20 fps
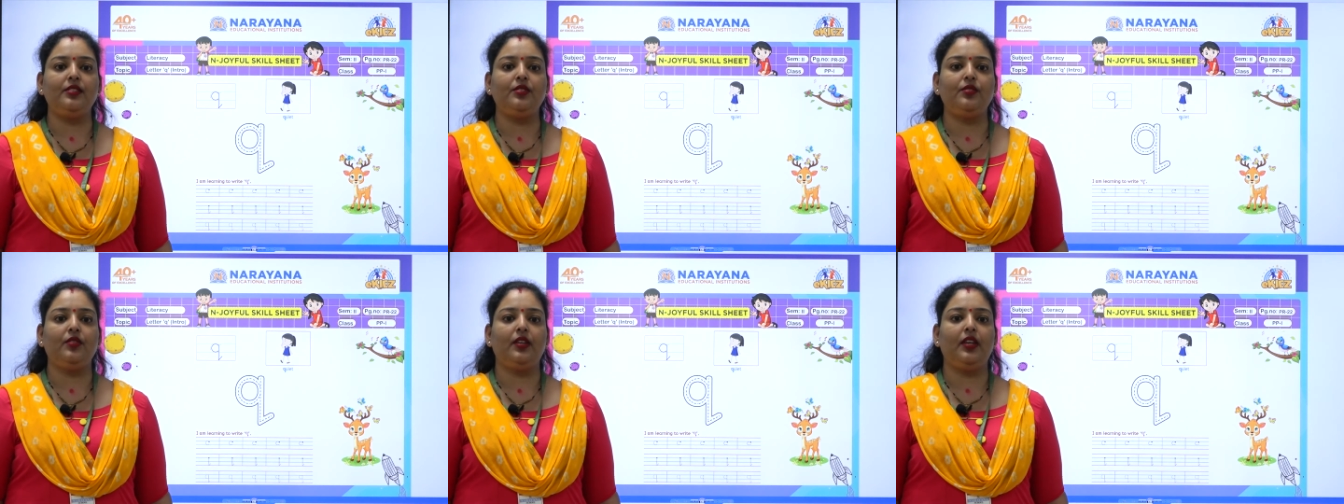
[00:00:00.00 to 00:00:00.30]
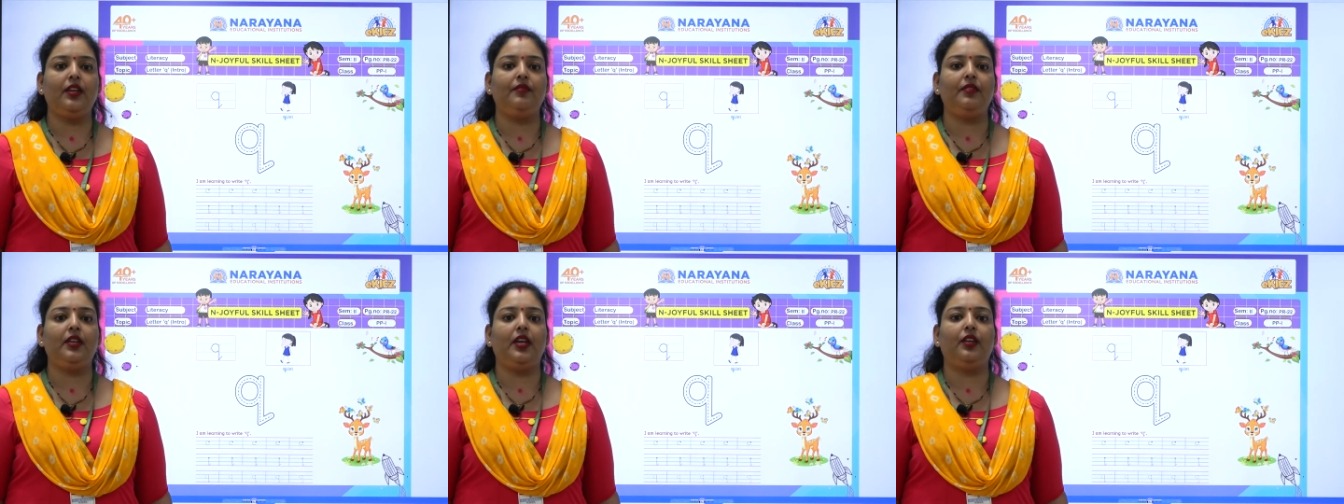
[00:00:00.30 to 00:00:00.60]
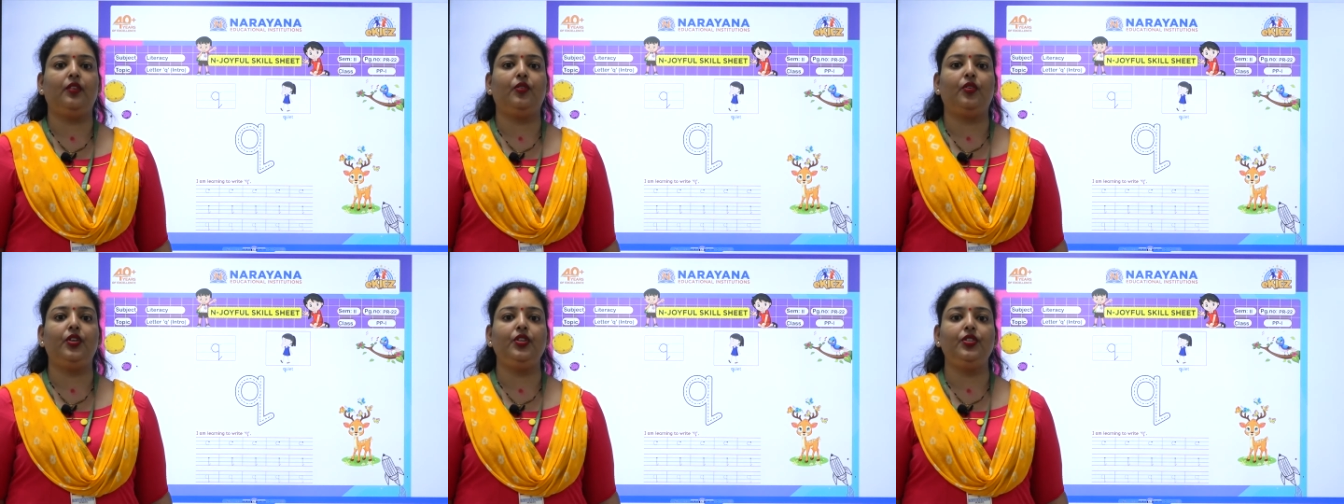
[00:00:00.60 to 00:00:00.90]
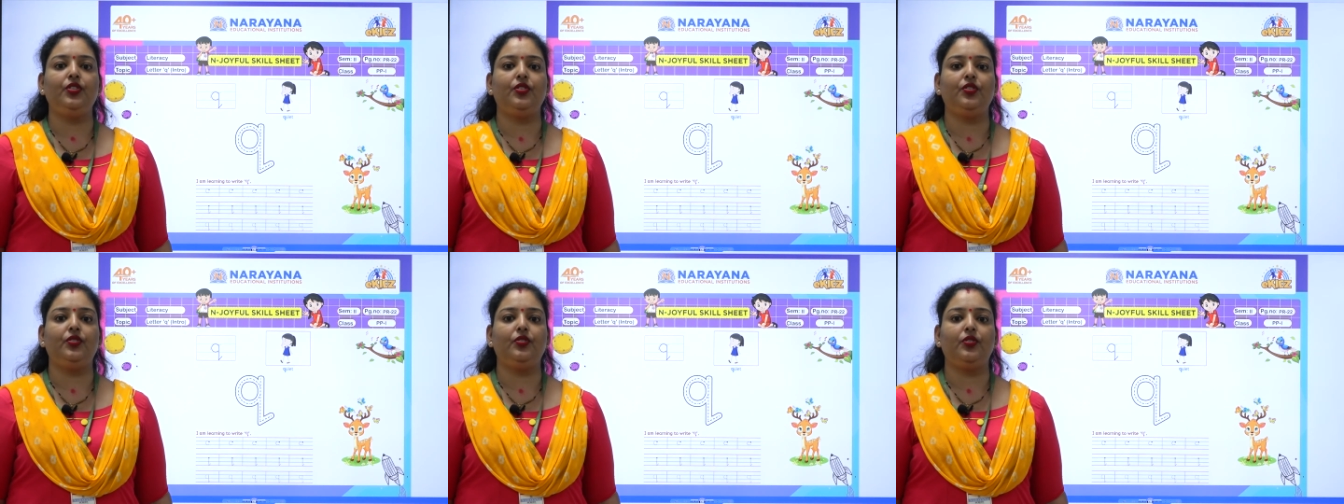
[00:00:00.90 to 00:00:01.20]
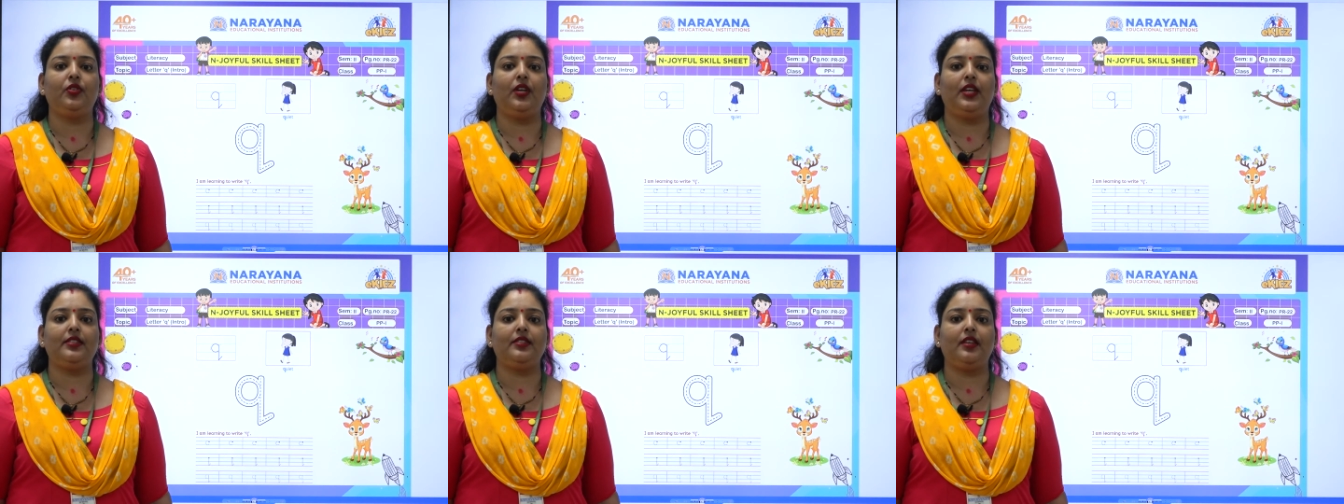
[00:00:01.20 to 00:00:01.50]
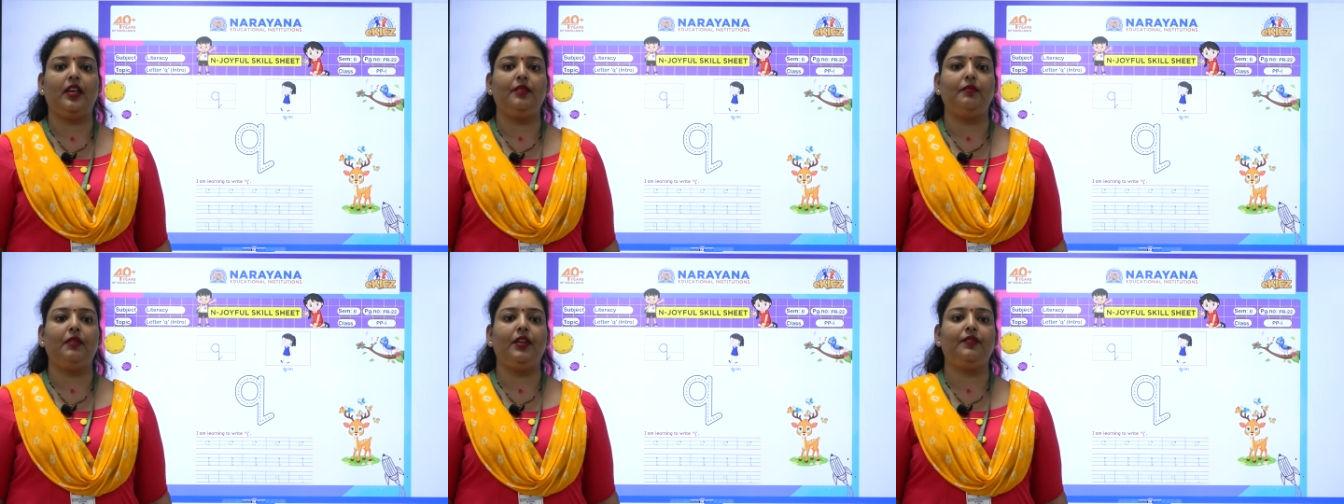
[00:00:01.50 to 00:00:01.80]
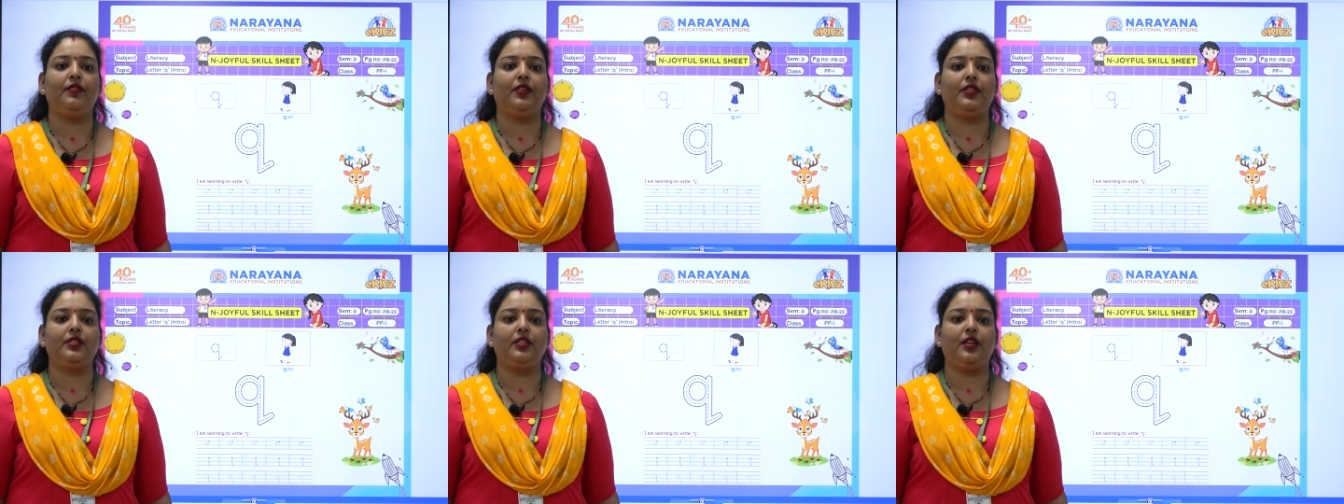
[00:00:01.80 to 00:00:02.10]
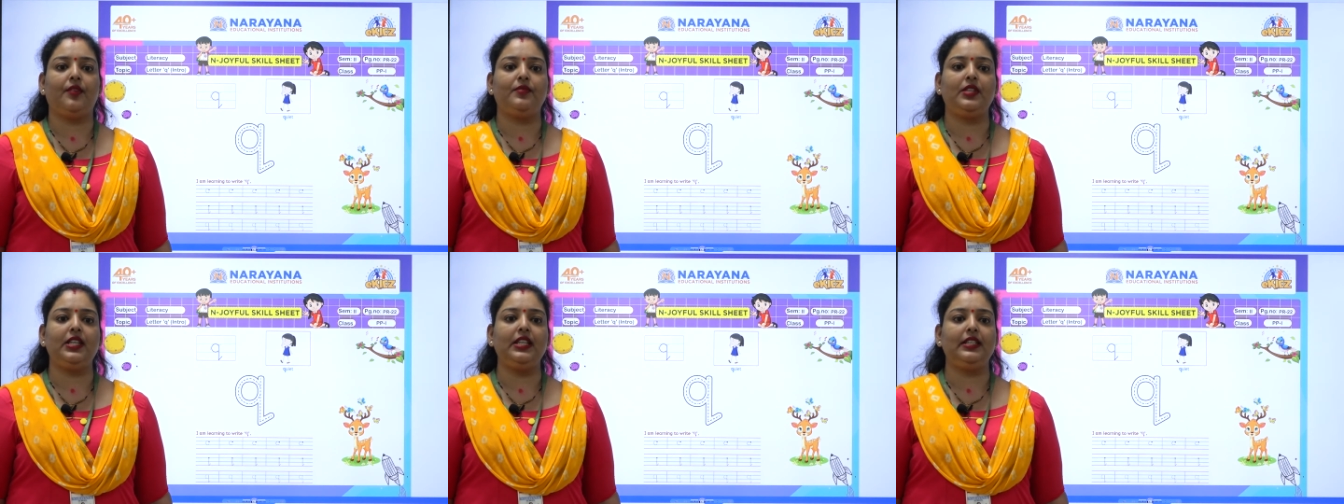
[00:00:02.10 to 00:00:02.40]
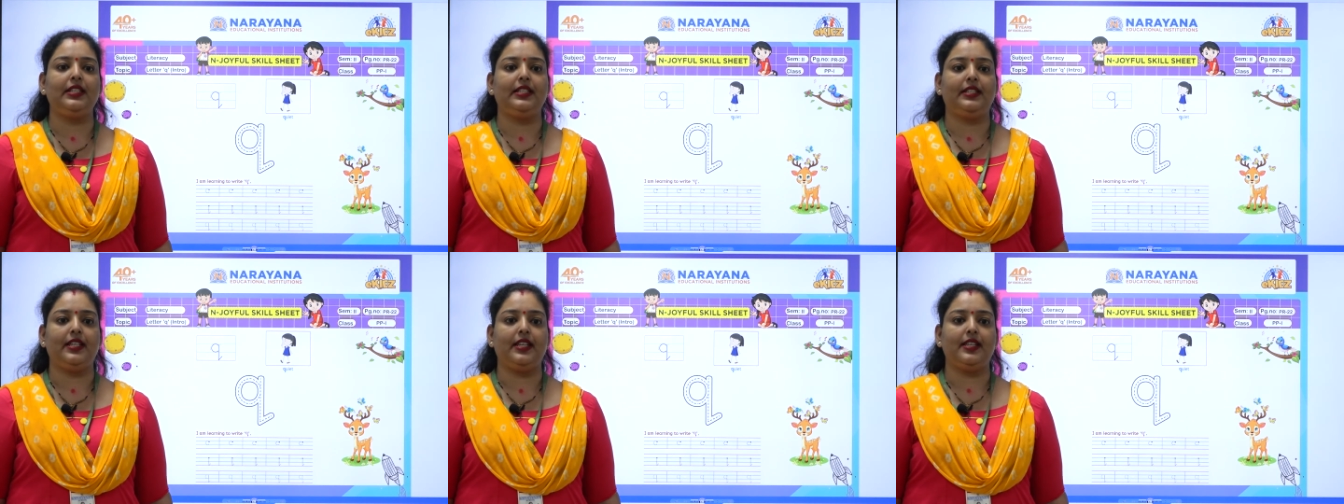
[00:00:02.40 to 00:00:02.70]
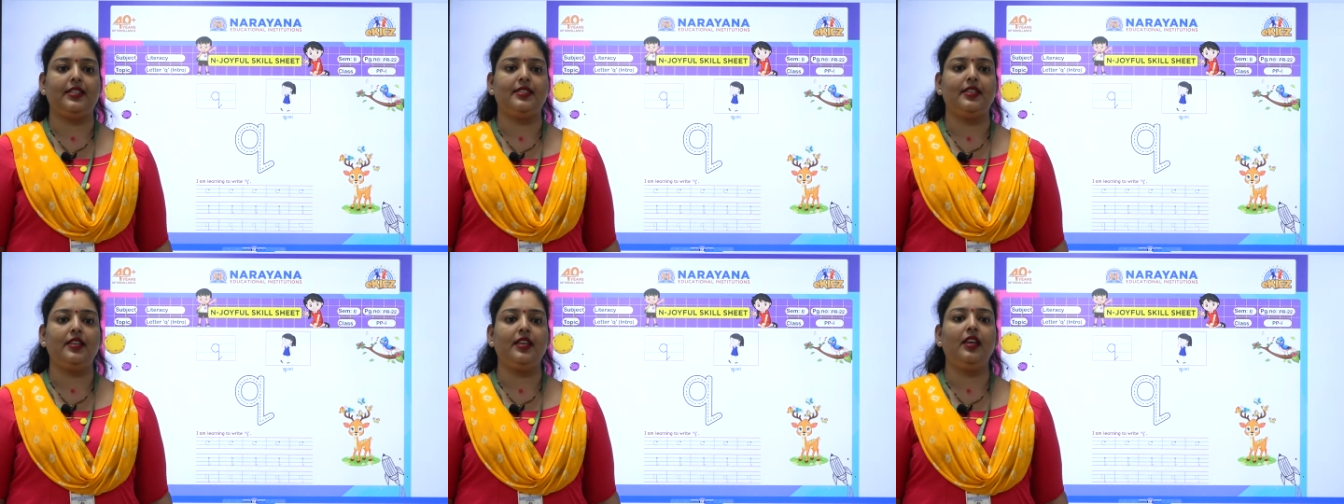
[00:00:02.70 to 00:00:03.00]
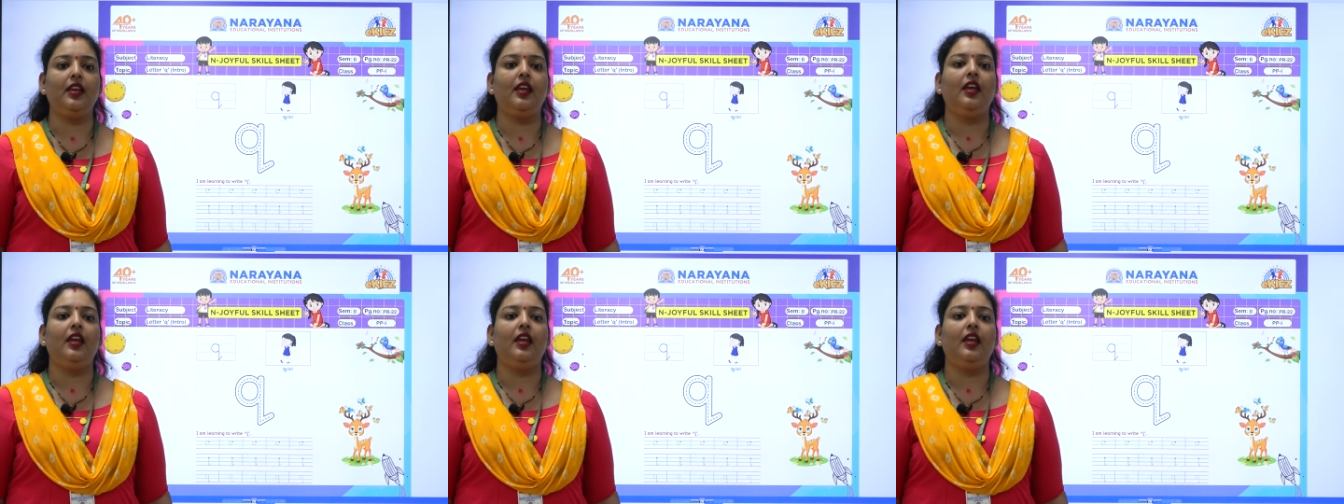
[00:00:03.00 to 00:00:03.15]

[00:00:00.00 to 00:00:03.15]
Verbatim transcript: Today we are going to do assignment for subject literacy